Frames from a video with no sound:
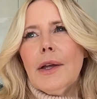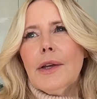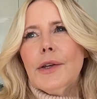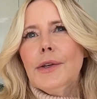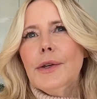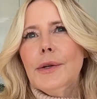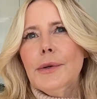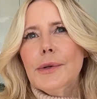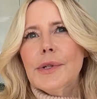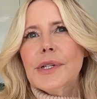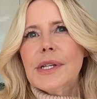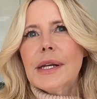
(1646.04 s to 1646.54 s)

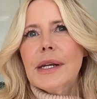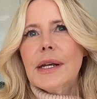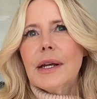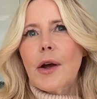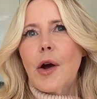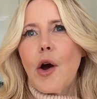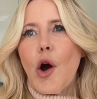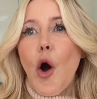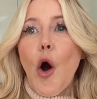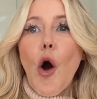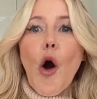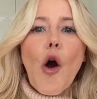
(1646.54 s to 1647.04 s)

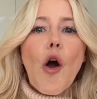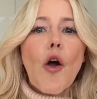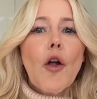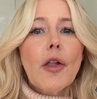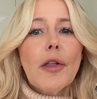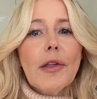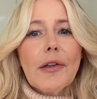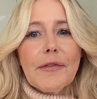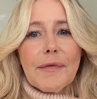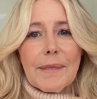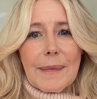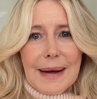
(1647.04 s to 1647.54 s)
using
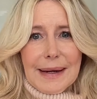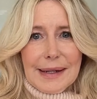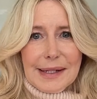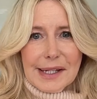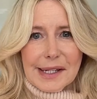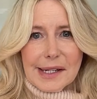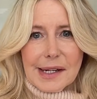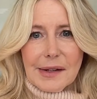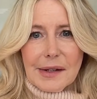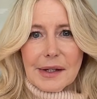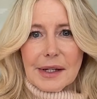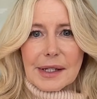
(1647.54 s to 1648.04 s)
all of my
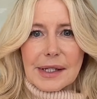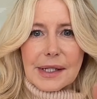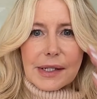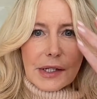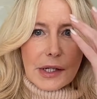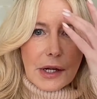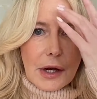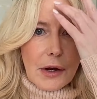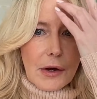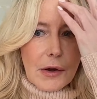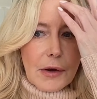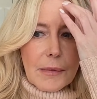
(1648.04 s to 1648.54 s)
skills
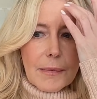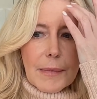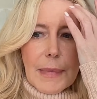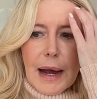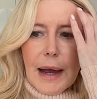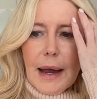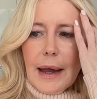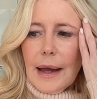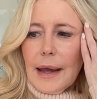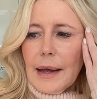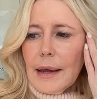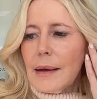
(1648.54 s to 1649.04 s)
so
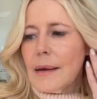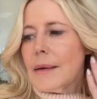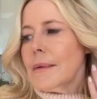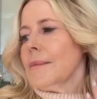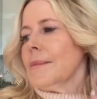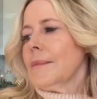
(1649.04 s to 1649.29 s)
my